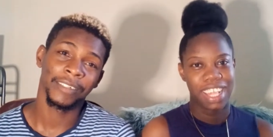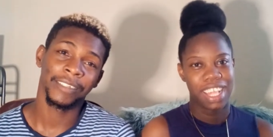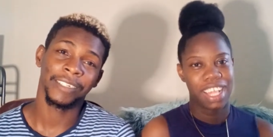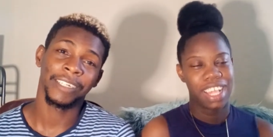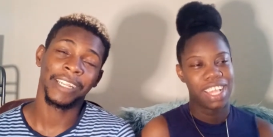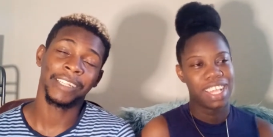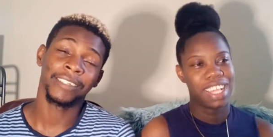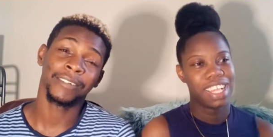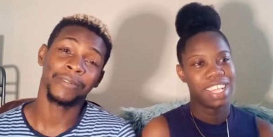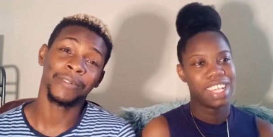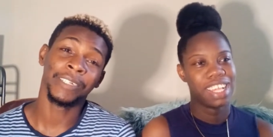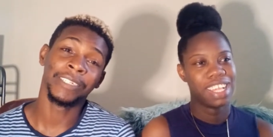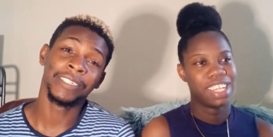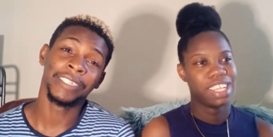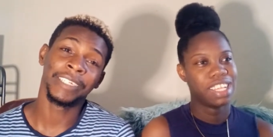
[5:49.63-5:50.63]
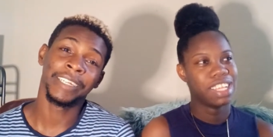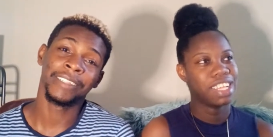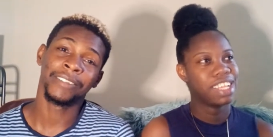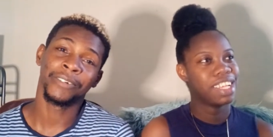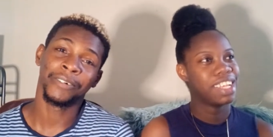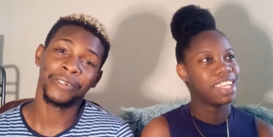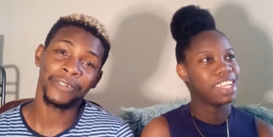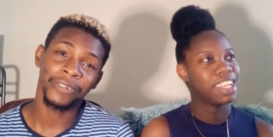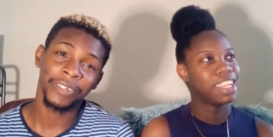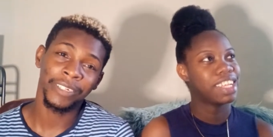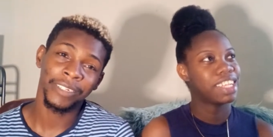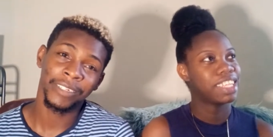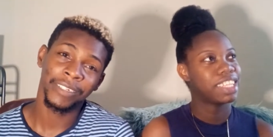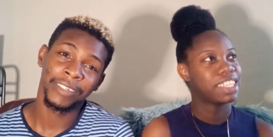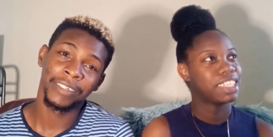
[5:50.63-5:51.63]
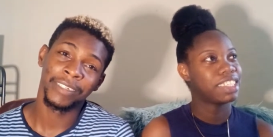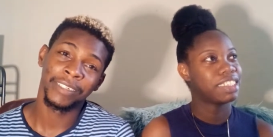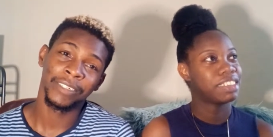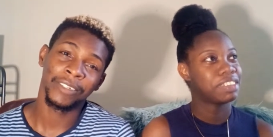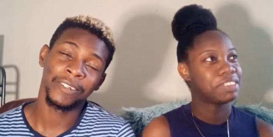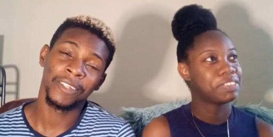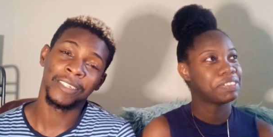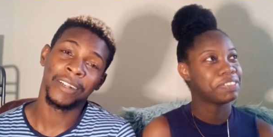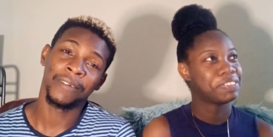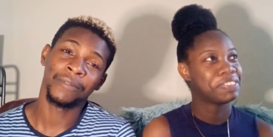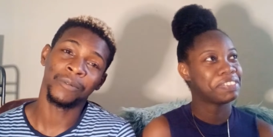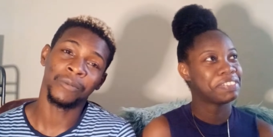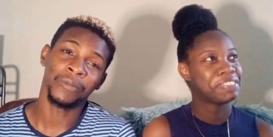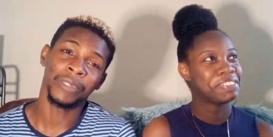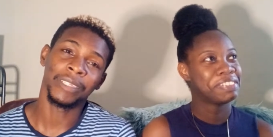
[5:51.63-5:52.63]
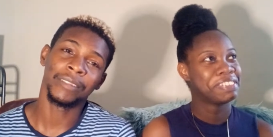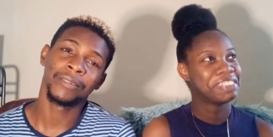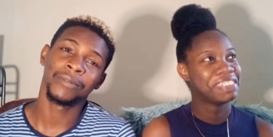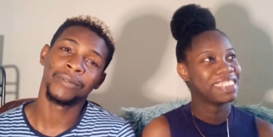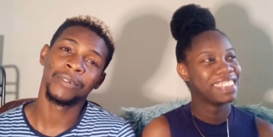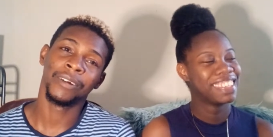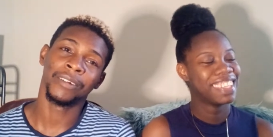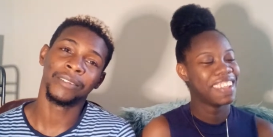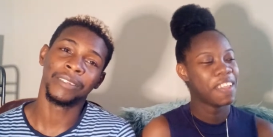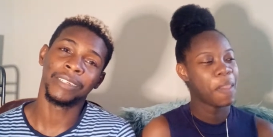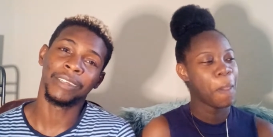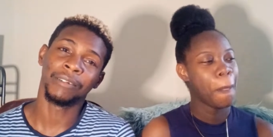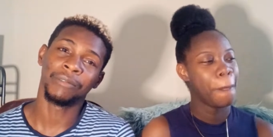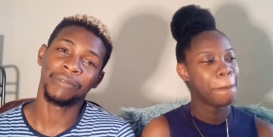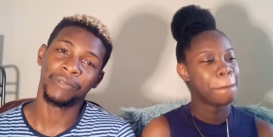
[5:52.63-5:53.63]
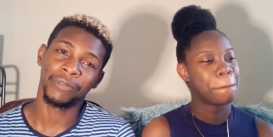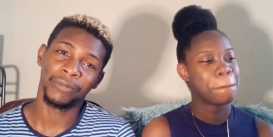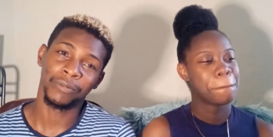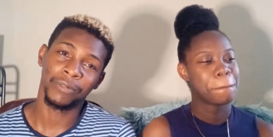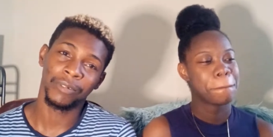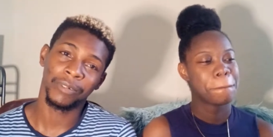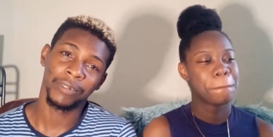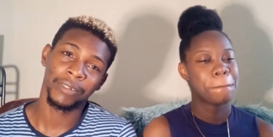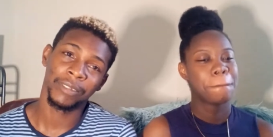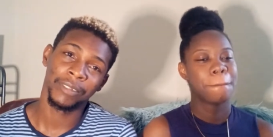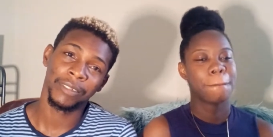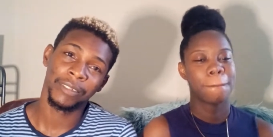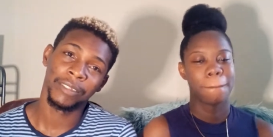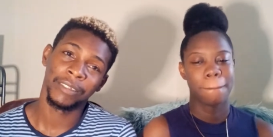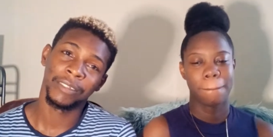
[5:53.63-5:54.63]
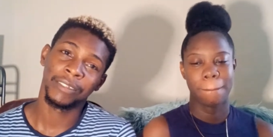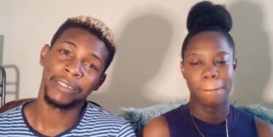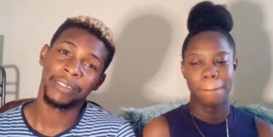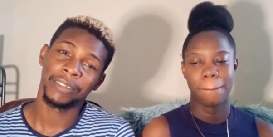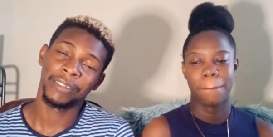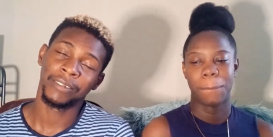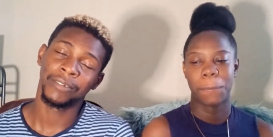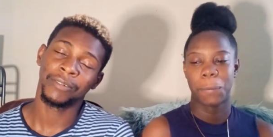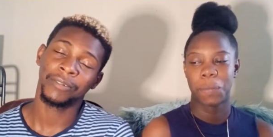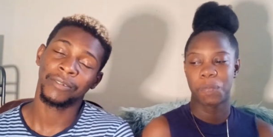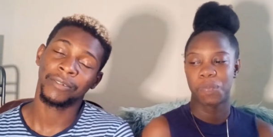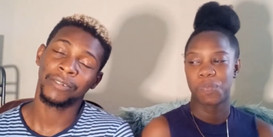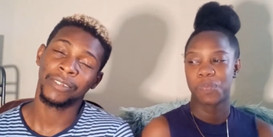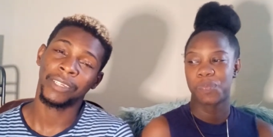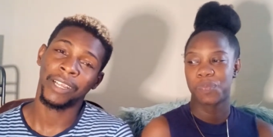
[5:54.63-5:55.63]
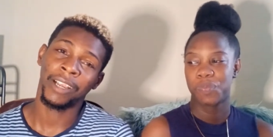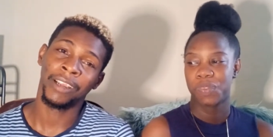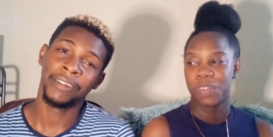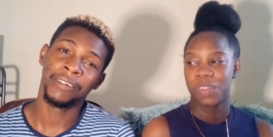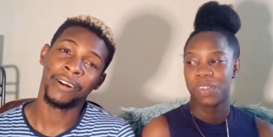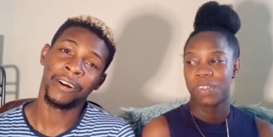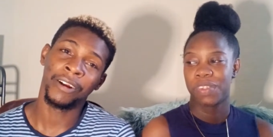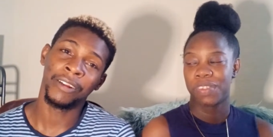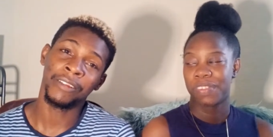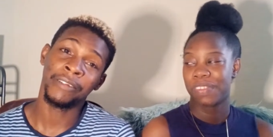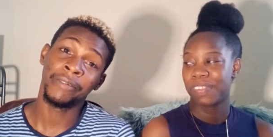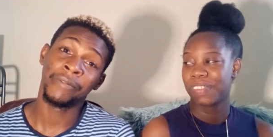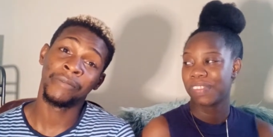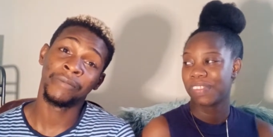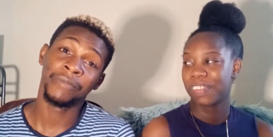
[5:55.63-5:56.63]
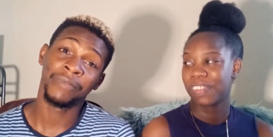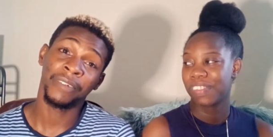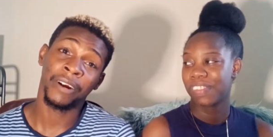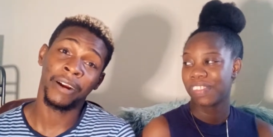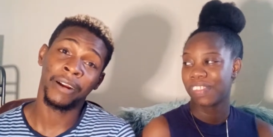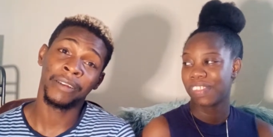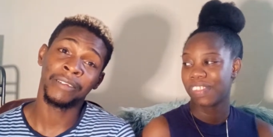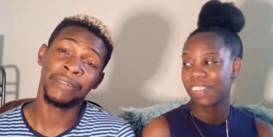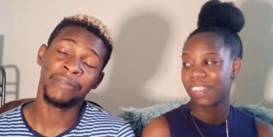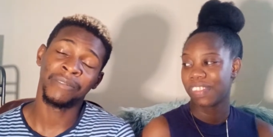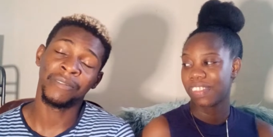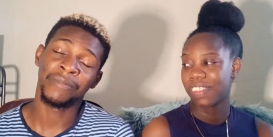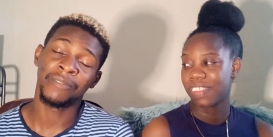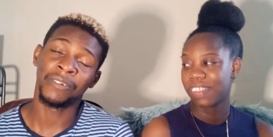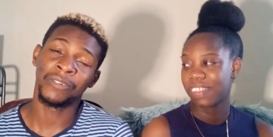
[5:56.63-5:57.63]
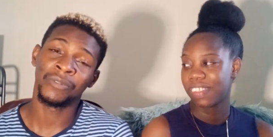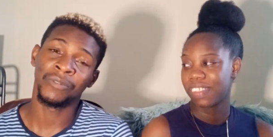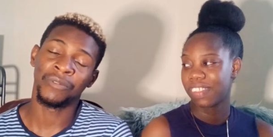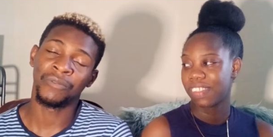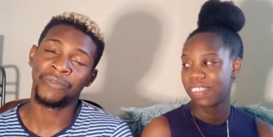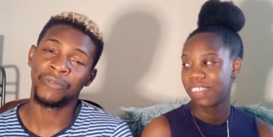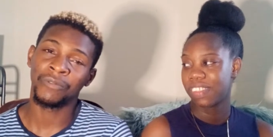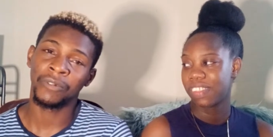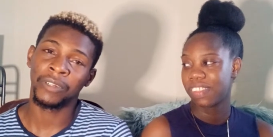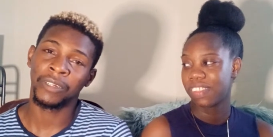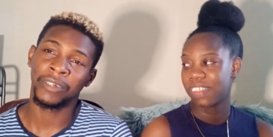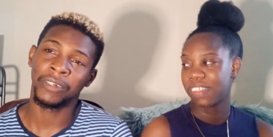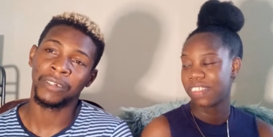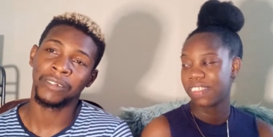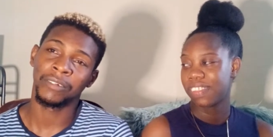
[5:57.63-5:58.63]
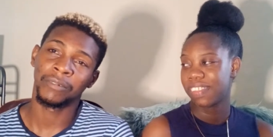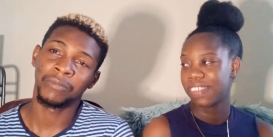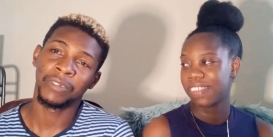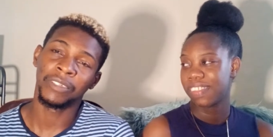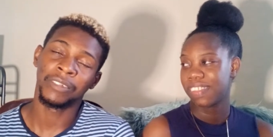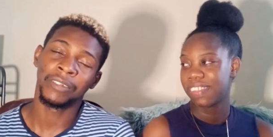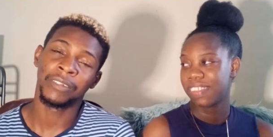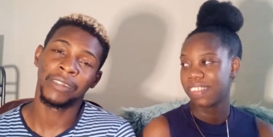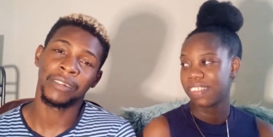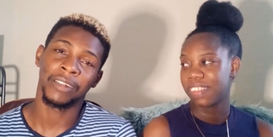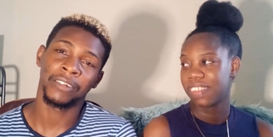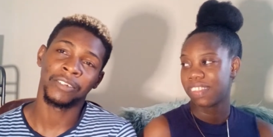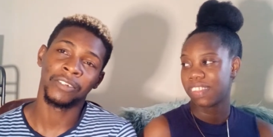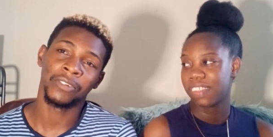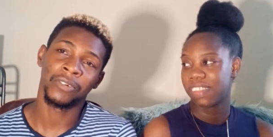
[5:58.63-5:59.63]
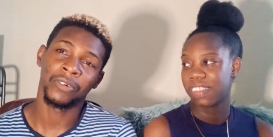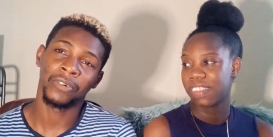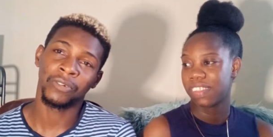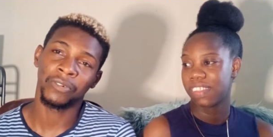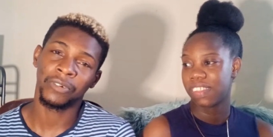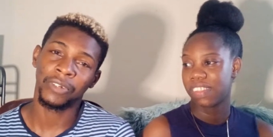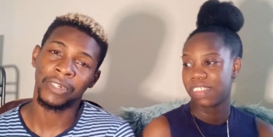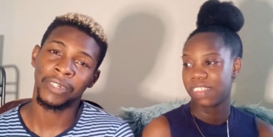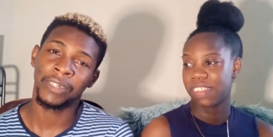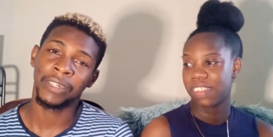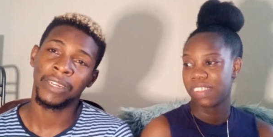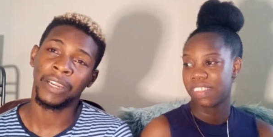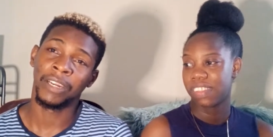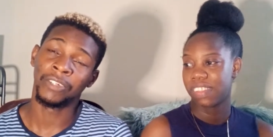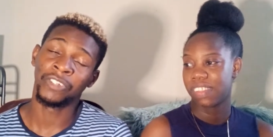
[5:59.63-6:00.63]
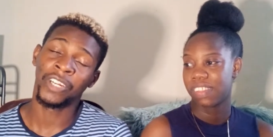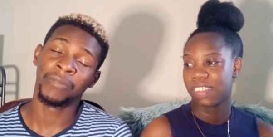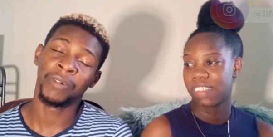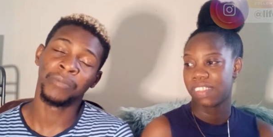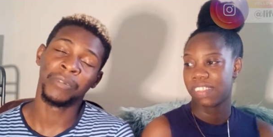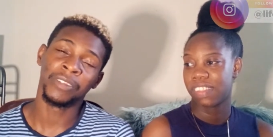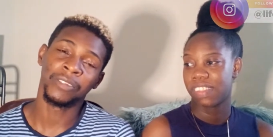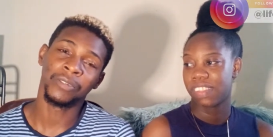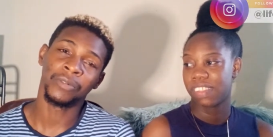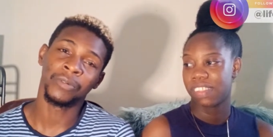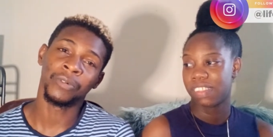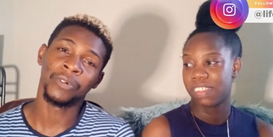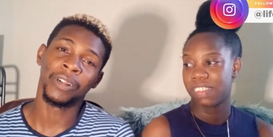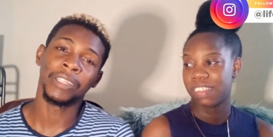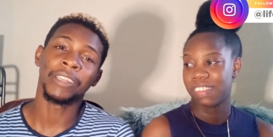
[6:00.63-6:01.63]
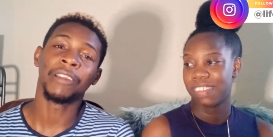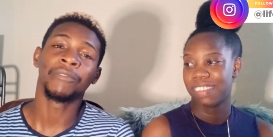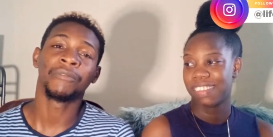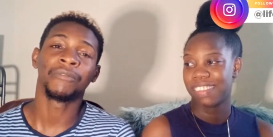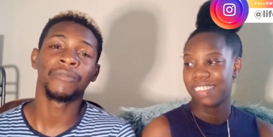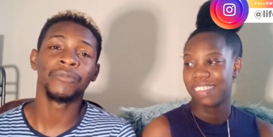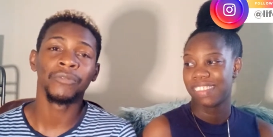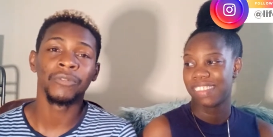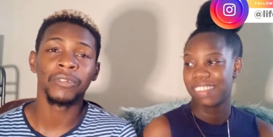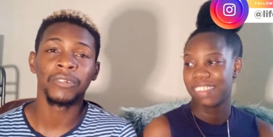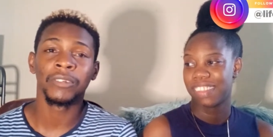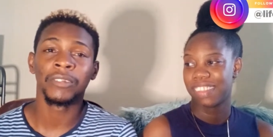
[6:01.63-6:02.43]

Speaker 1: so that when she gets hungry, she doesn't have to wait too long to get food. Mm-hmm. and, even, even if there's no food here, the minute she says that she's hungry, I try my best to go and get food